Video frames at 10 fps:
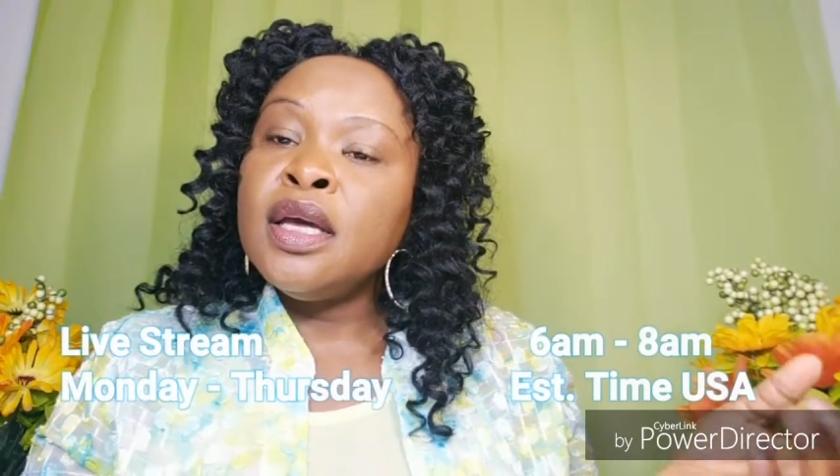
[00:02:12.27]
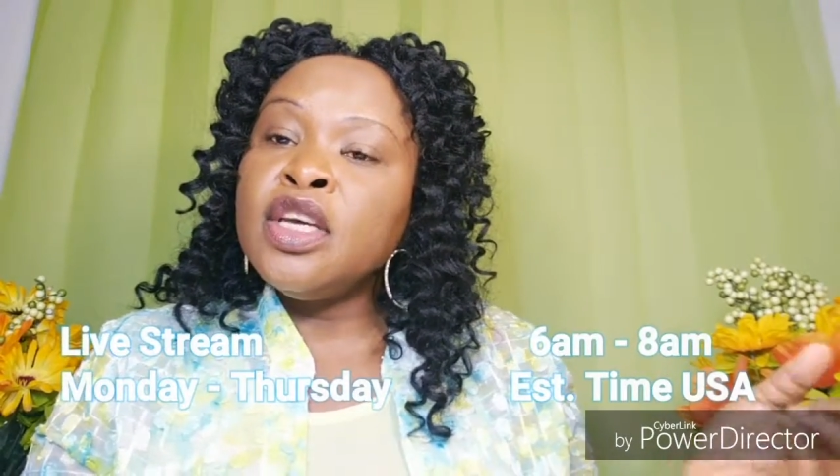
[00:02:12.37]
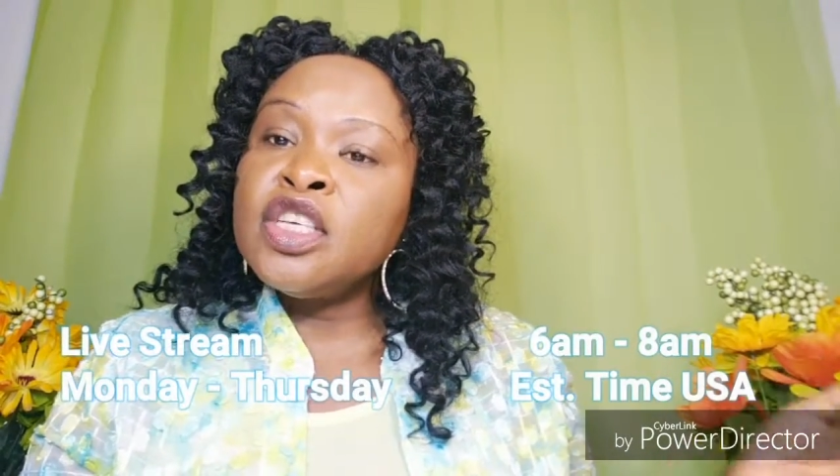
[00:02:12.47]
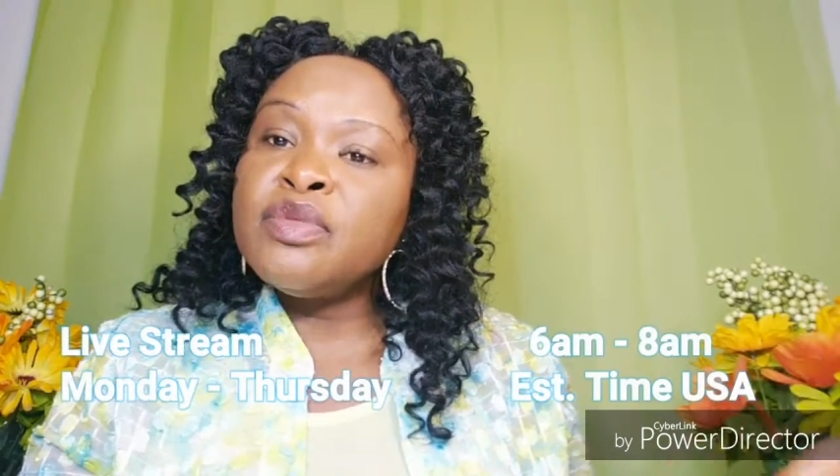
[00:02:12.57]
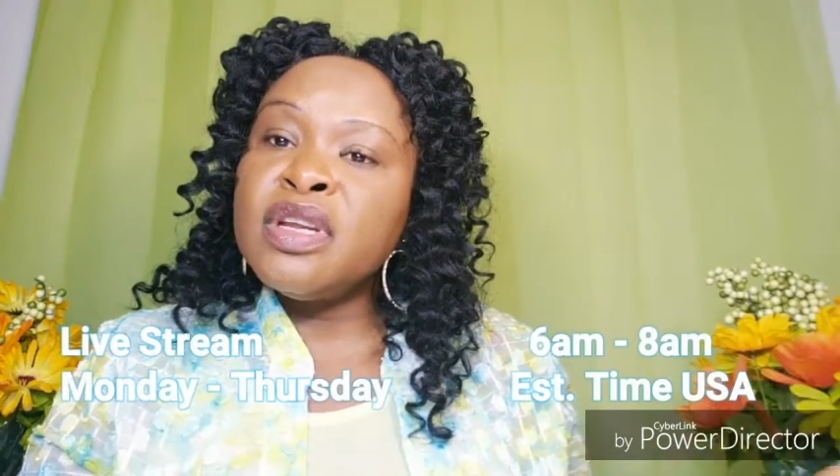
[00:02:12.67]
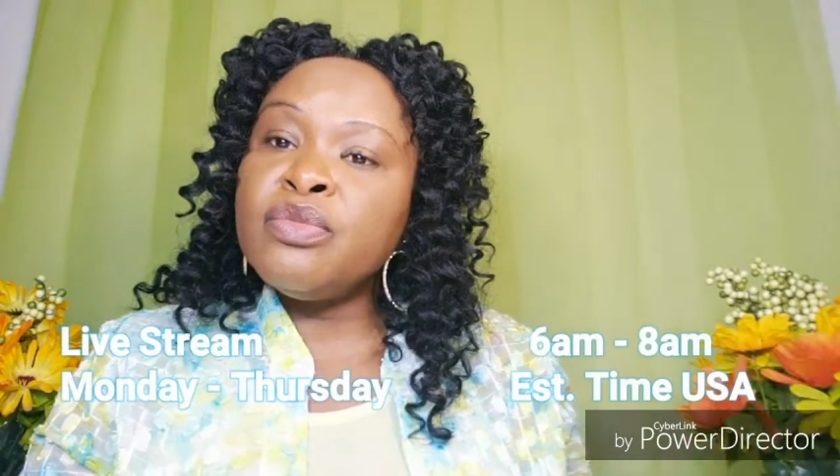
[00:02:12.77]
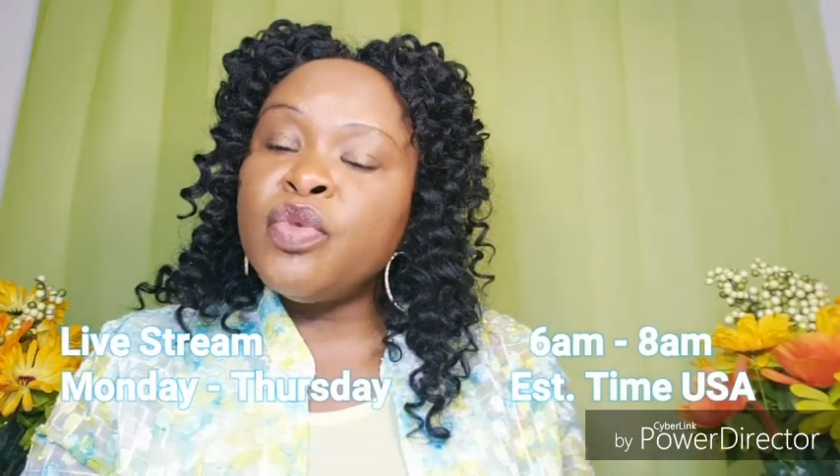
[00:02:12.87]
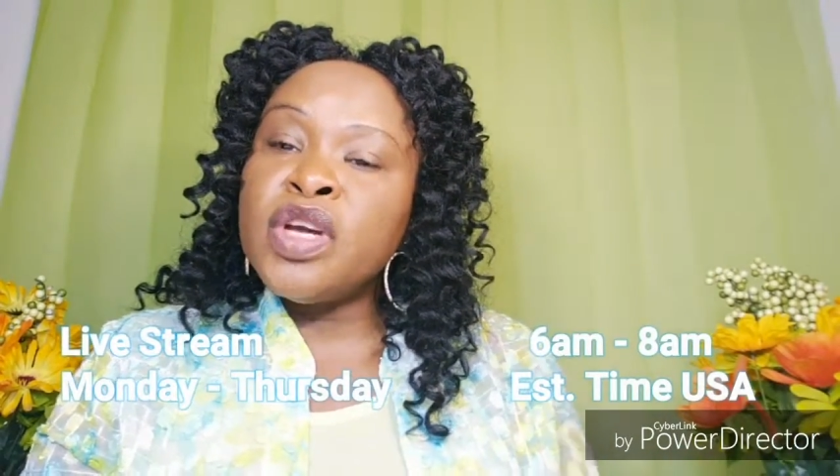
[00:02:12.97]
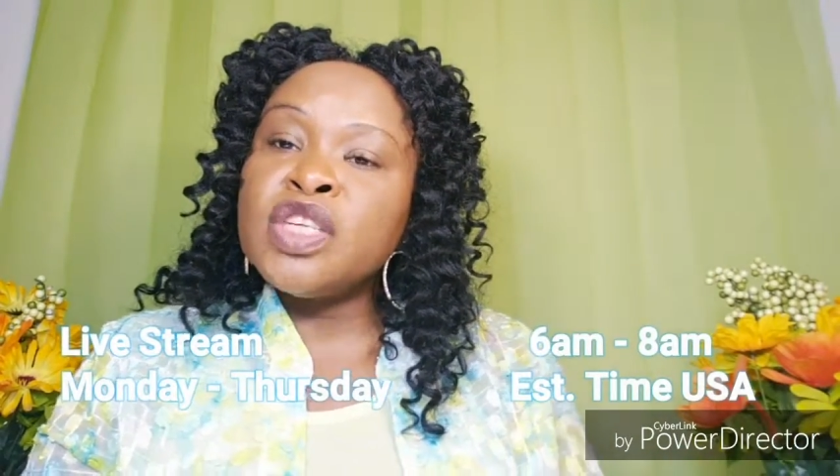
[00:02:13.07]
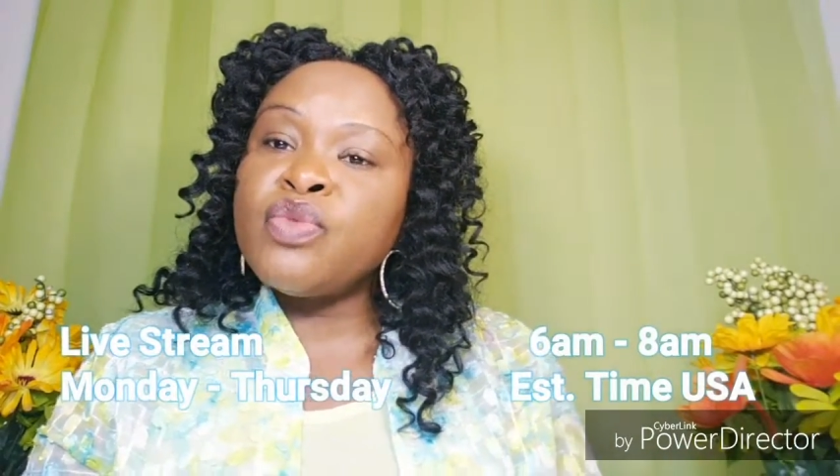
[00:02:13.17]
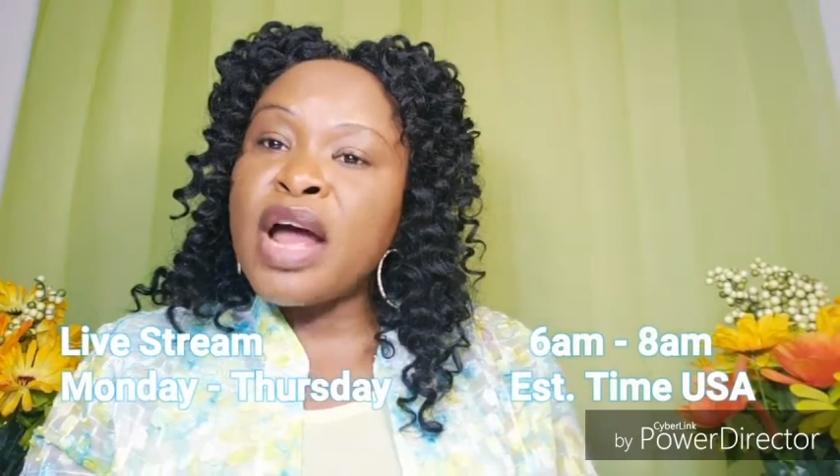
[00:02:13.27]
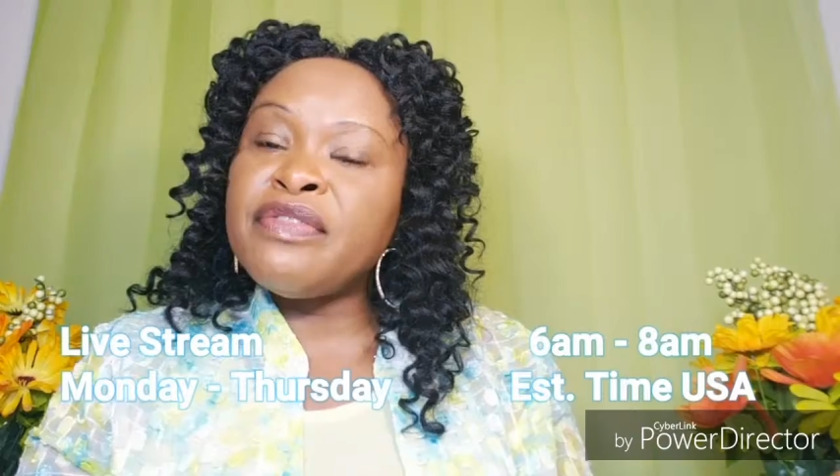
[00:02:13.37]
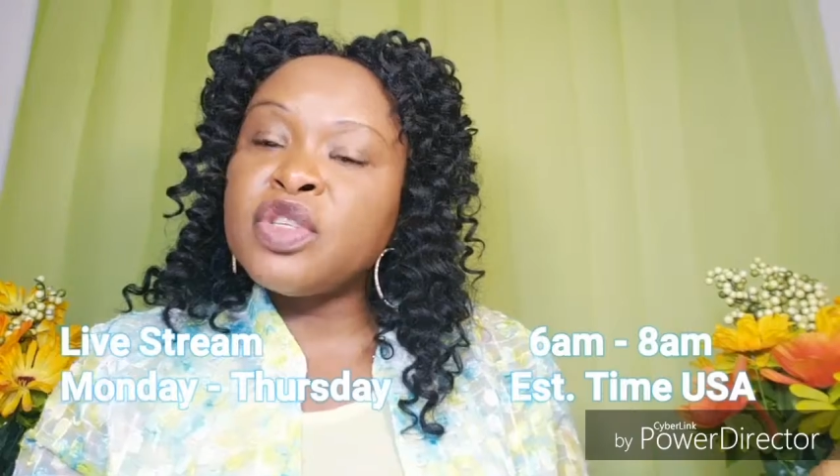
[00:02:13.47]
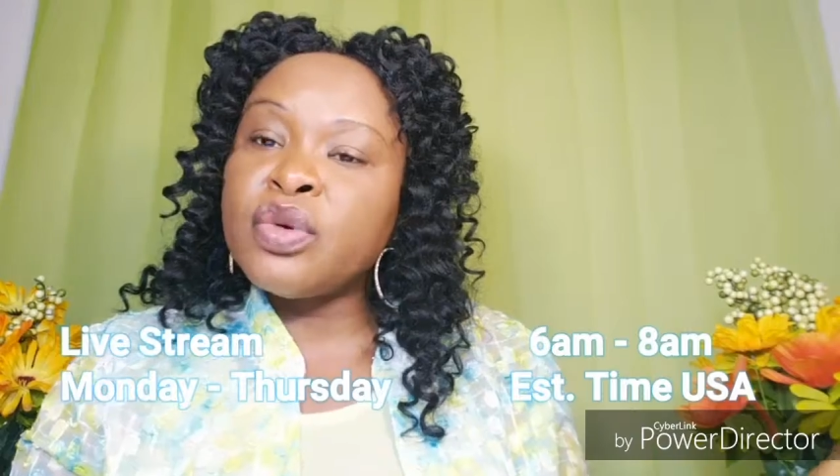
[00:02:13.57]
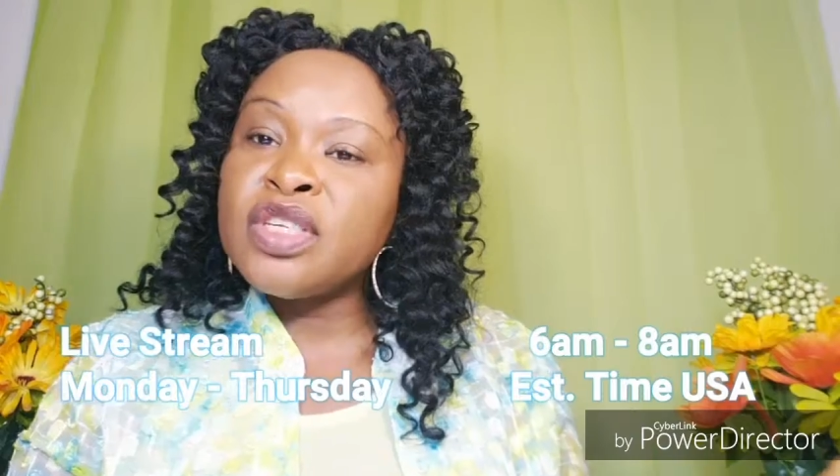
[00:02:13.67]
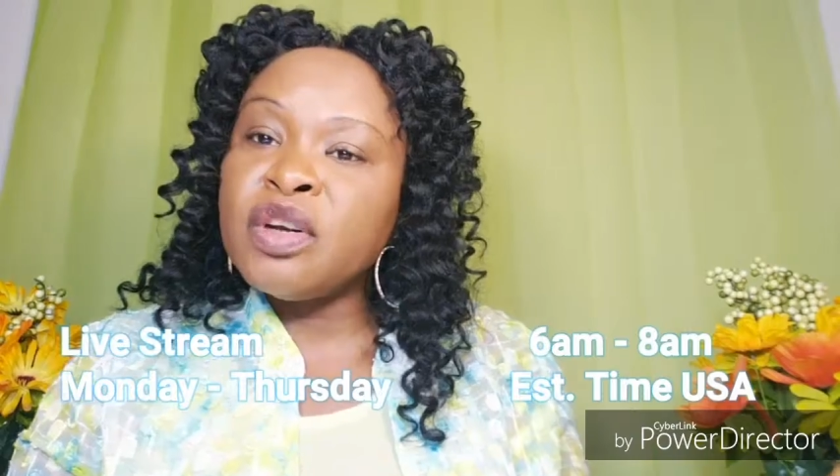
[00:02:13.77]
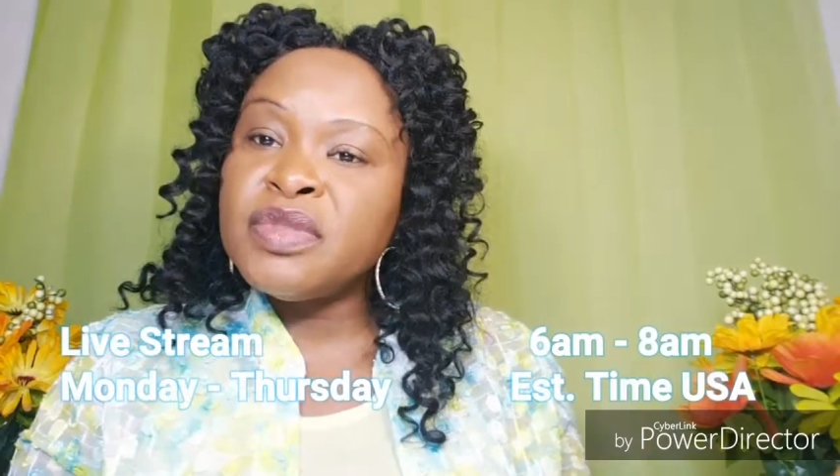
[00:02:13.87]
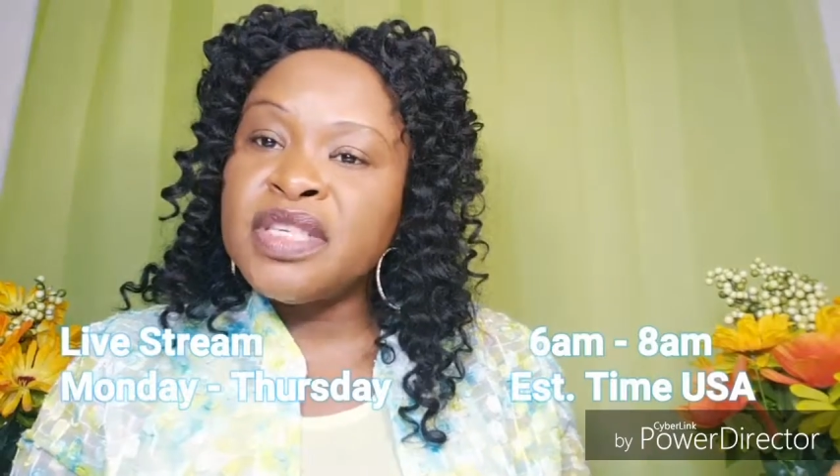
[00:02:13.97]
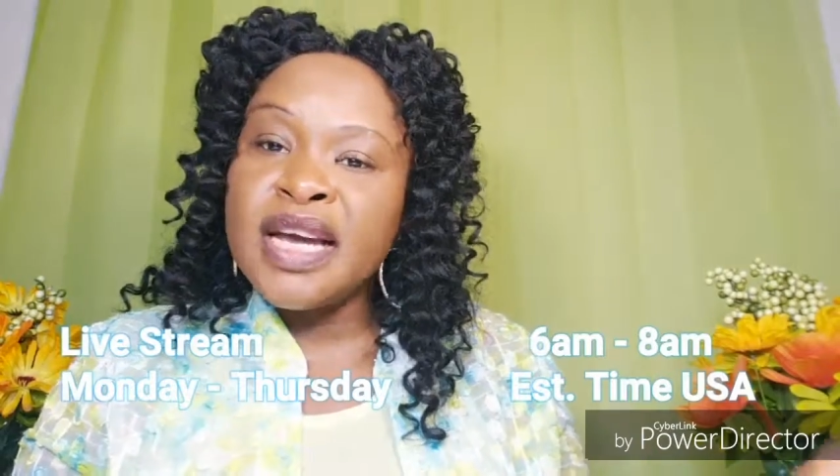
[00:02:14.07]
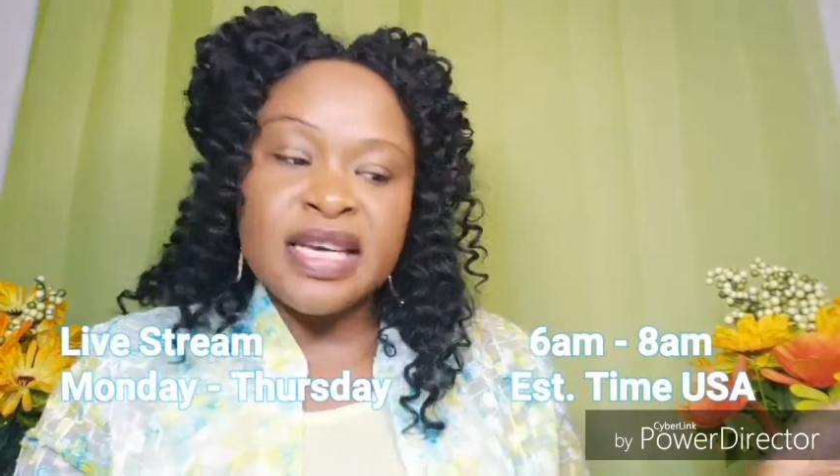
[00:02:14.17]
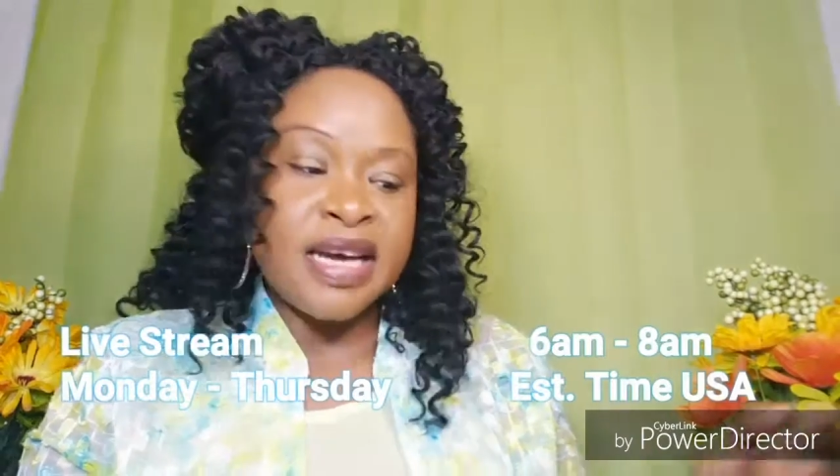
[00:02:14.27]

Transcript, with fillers: He's with his wife for 20 something years.